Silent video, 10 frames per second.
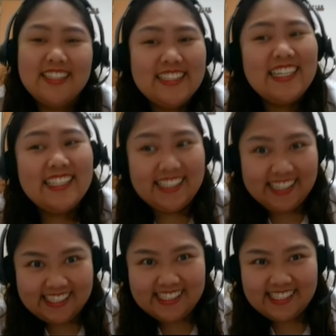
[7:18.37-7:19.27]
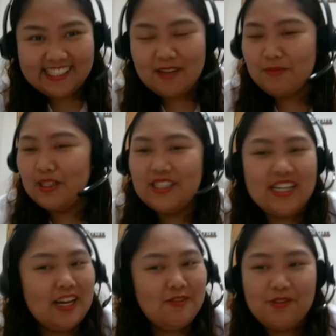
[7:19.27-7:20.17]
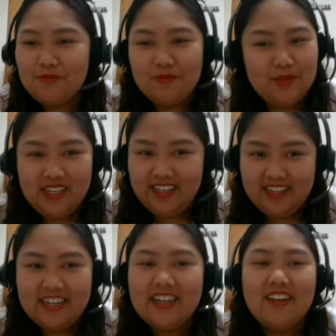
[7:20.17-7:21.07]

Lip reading: the list, because I won't be here